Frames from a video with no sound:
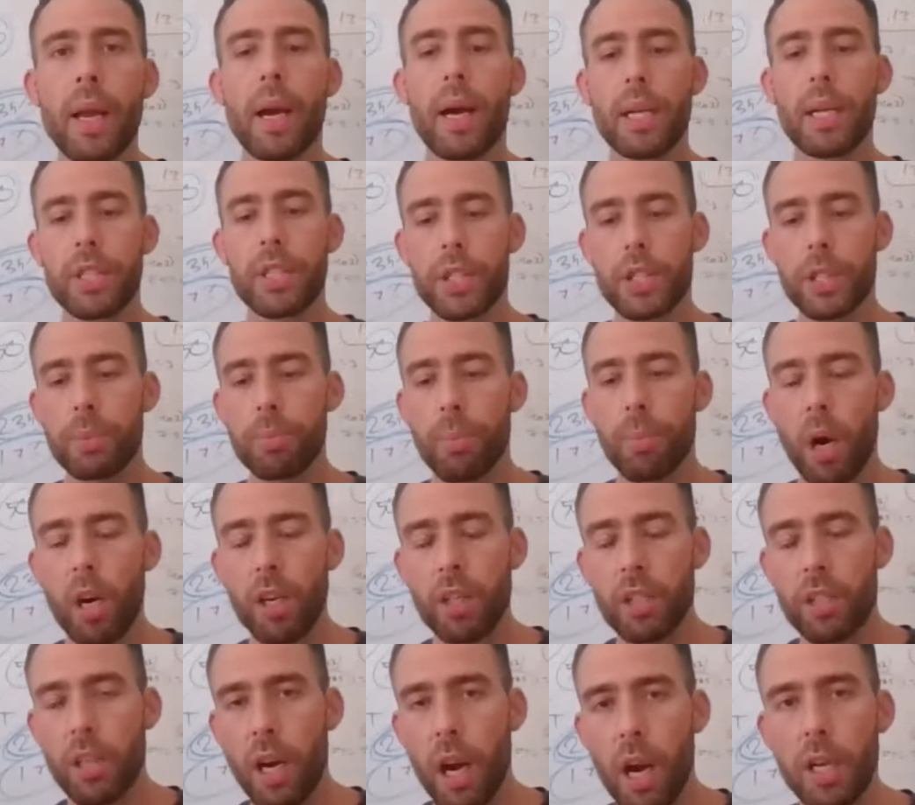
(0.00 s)
A
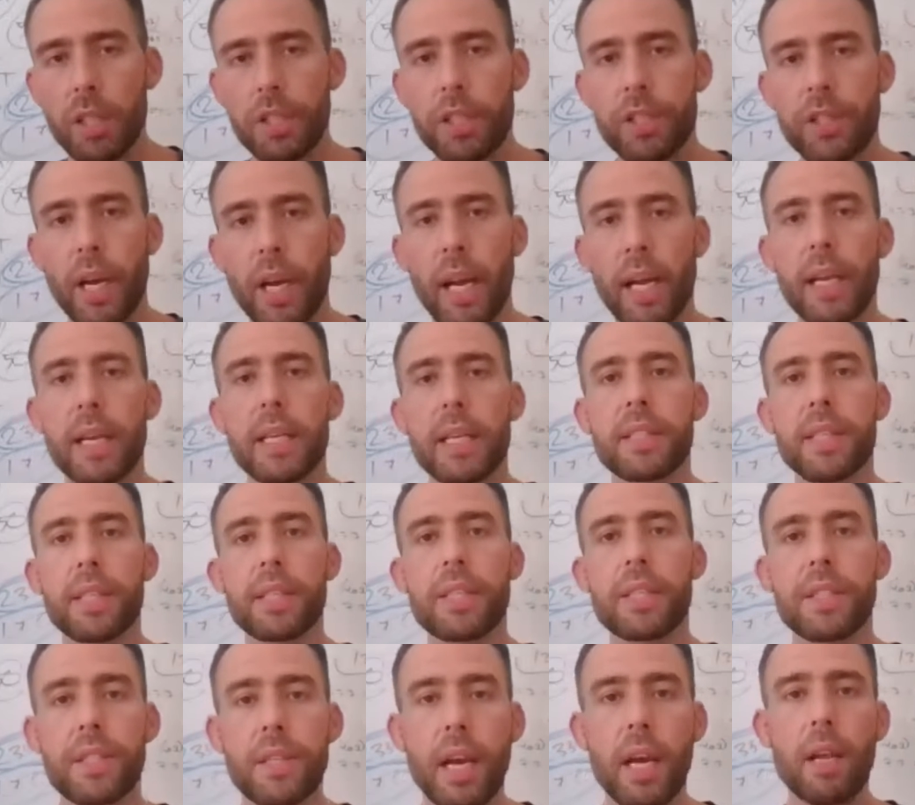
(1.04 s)
smart contract is a
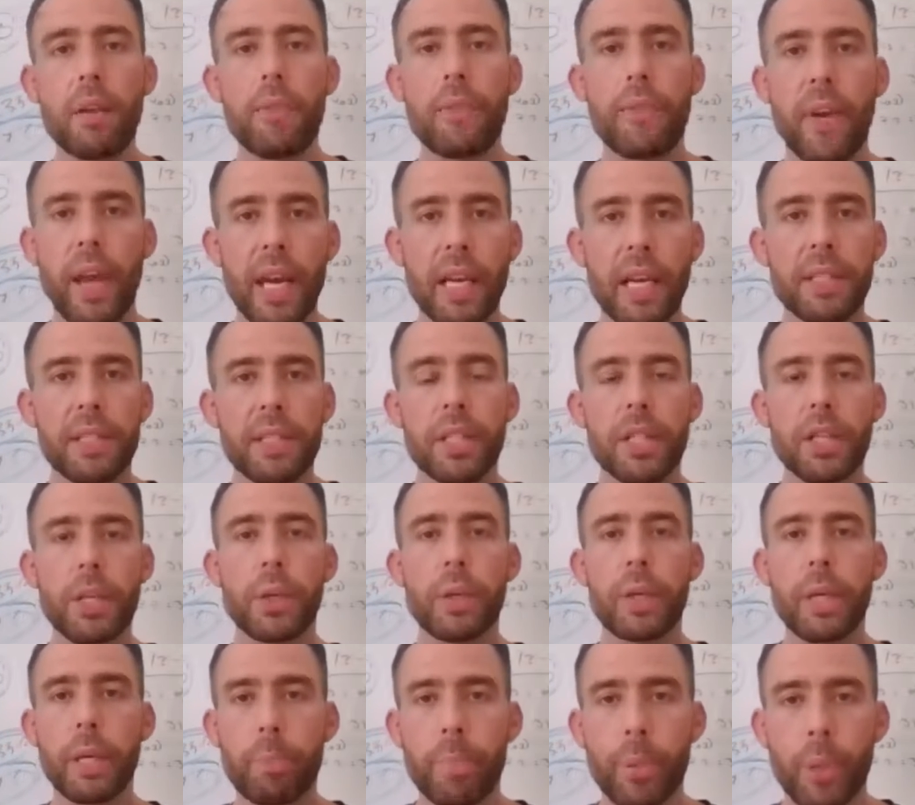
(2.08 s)

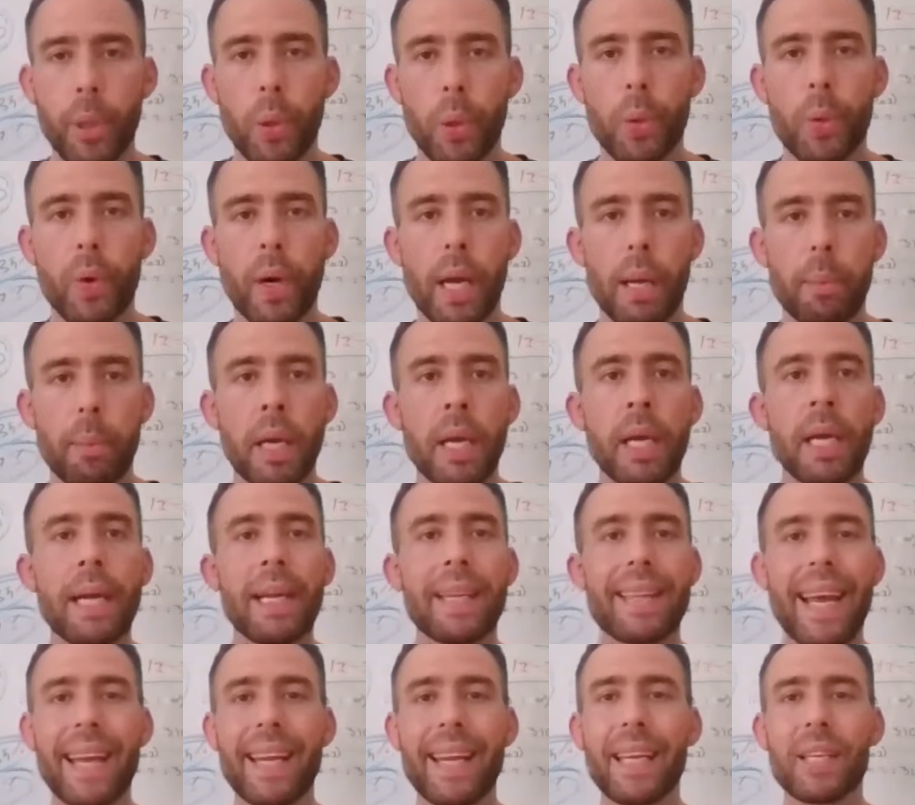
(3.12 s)
self-executing program
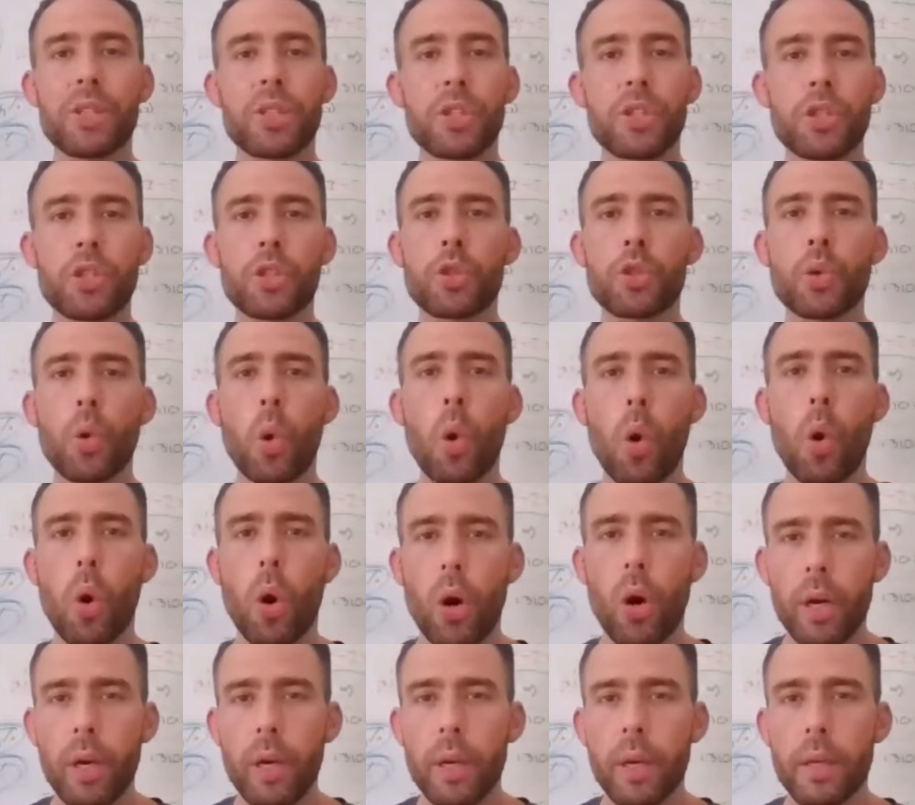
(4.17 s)
that can
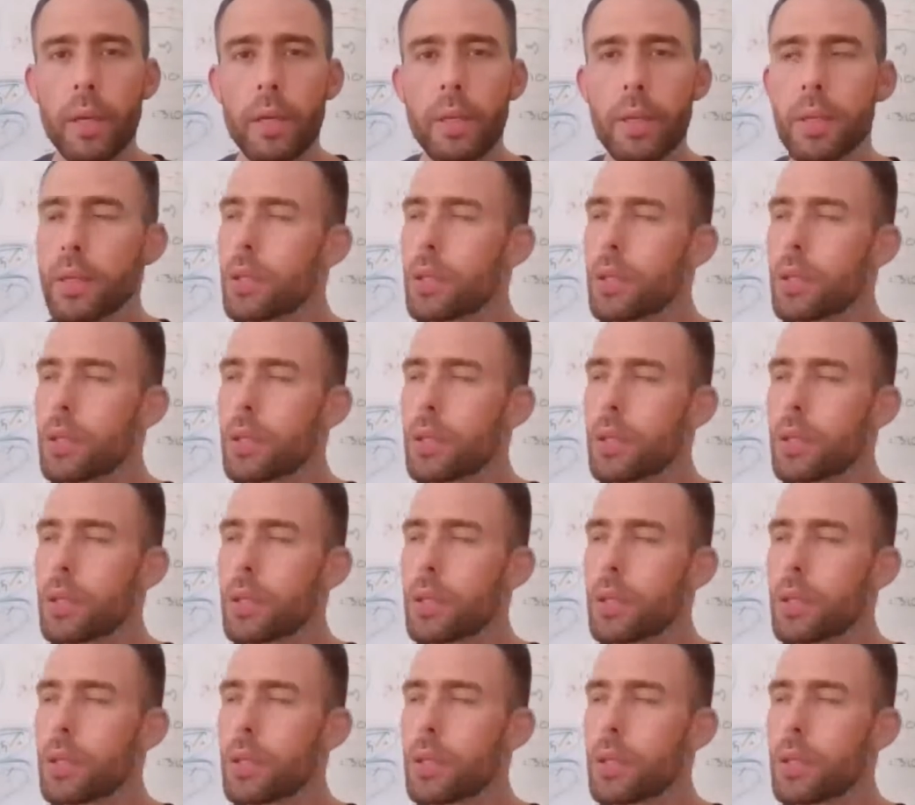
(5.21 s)
store